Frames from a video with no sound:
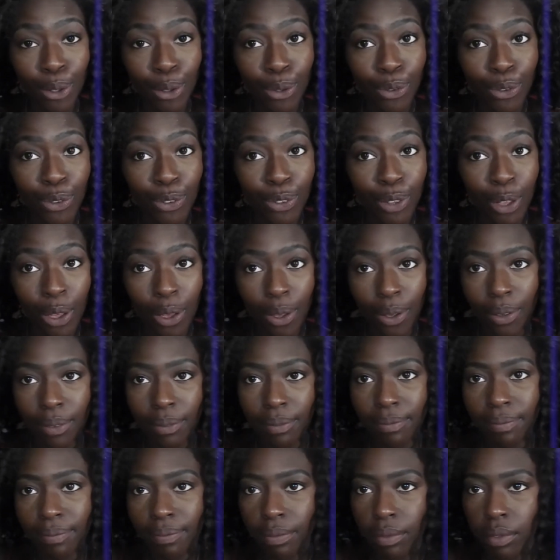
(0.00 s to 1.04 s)
So
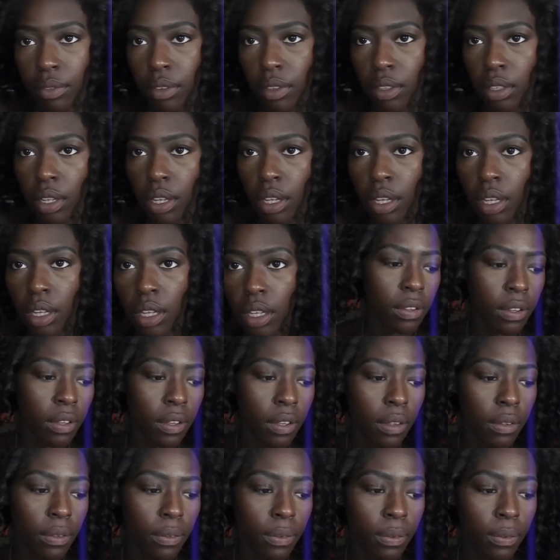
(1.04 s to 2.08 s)

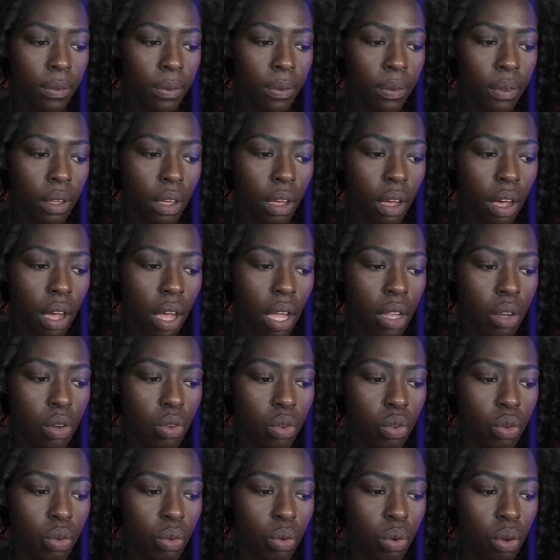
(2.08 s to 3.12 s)
yes, I
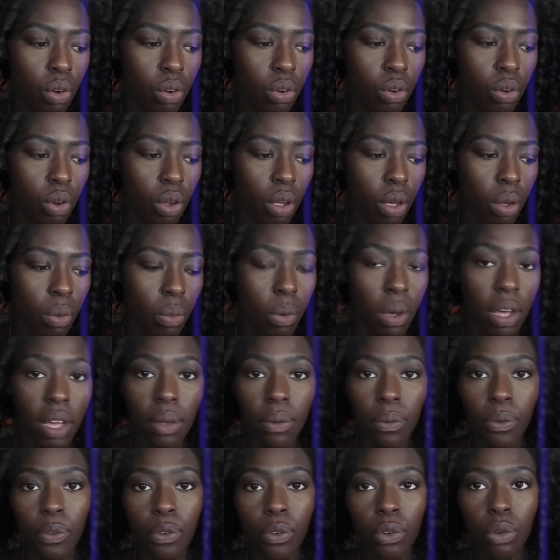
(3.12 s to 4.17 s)
do not know what
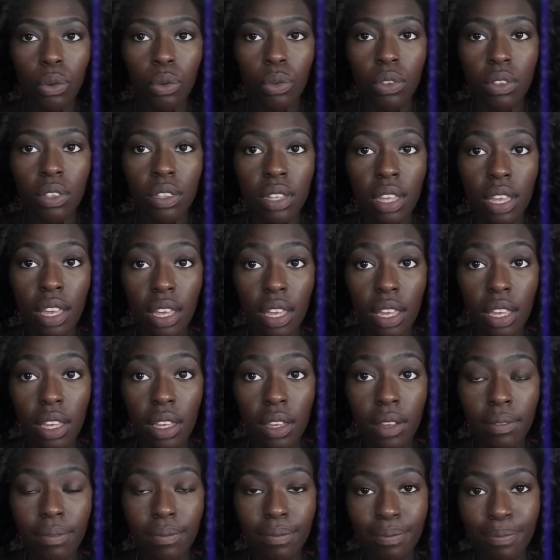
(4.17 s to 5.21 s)
else to
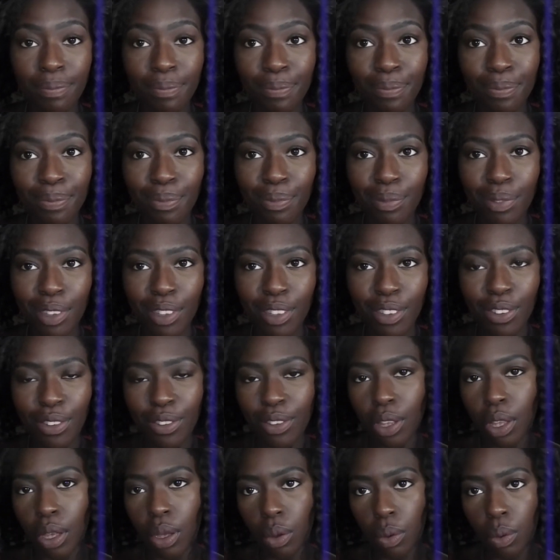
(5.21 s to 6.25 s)
say,
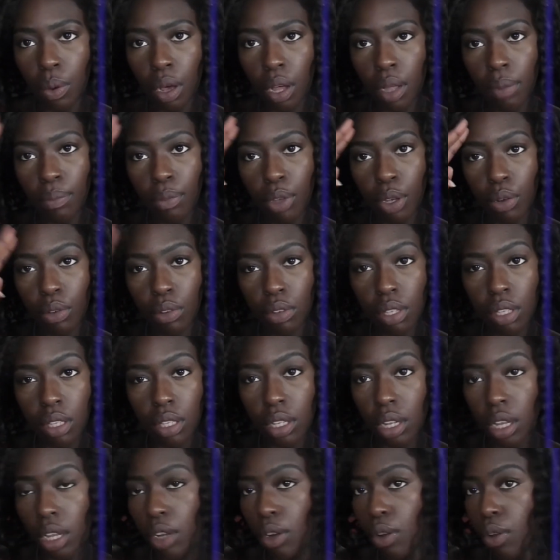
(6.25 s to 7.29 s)
so I'm going to
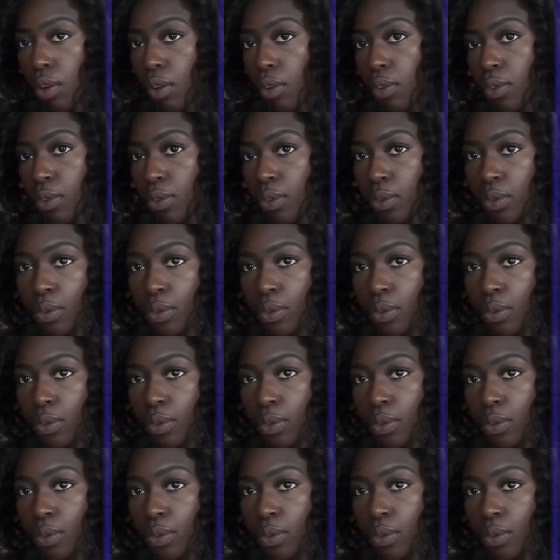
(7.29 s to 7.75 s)
sign off.